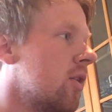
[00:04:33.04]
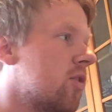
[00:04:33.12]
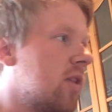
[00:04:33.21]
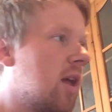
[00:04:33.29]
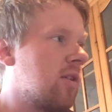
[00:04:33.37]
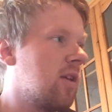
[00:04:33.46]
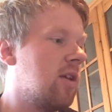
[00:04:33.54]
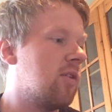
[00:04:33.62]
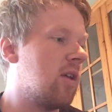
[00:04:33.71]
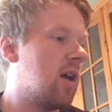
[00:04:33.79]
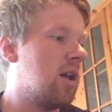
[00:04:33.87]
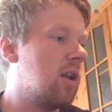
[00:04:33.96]
So that
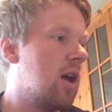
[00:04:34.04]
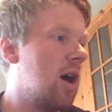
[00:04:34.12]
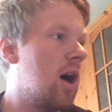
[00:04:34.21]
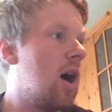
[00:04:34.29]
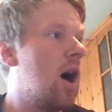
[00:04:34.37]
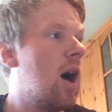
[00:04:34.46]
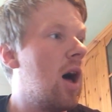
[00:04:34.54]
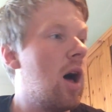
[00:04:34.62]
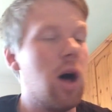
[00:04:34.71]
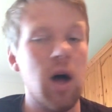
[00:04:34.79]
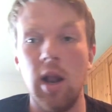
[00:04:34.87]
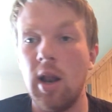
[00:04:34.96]
is an
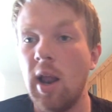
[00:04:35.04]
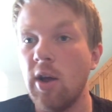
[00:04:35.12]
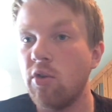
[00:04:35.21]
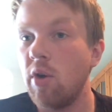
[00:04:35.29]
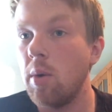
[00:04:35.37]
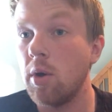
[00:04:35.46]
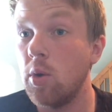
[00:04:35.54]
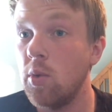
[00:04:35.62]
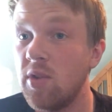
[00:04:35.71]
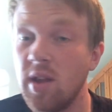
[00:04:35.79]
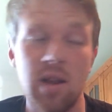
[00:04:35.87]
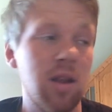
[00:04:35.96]

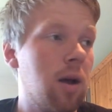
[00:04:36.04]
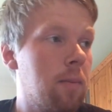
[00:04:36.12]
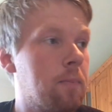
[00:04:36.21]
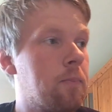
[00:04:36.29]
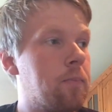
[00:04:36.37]
electroacoustic guitar.